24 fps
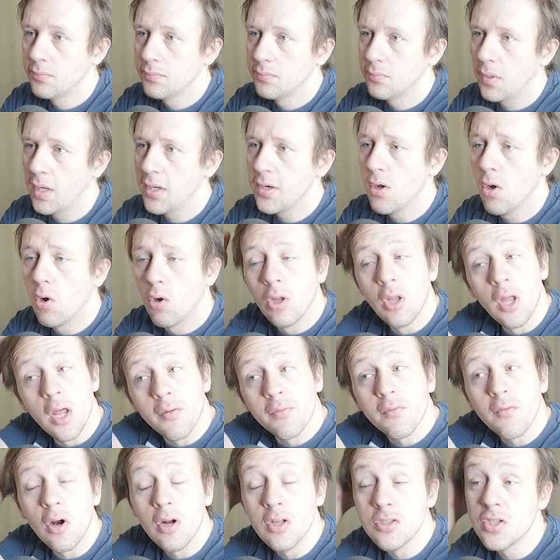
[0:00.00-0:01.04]
I know a lot of
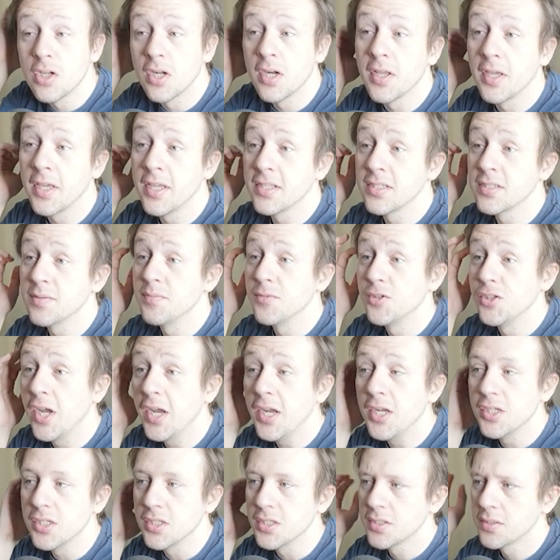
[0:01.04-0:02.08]
cards are going to get some
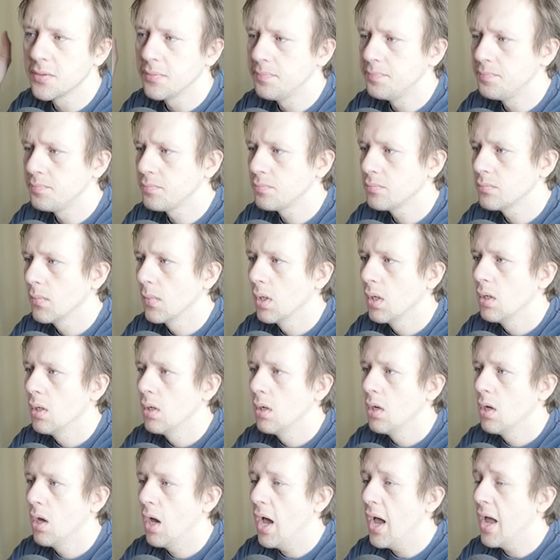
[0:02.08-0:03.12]
changes.
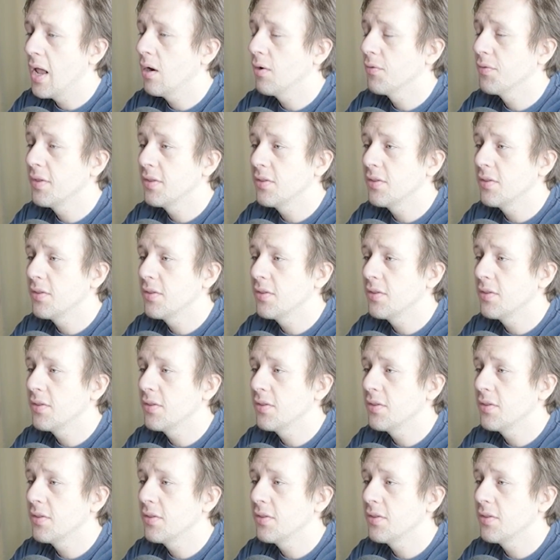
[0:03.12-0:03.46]
I don't think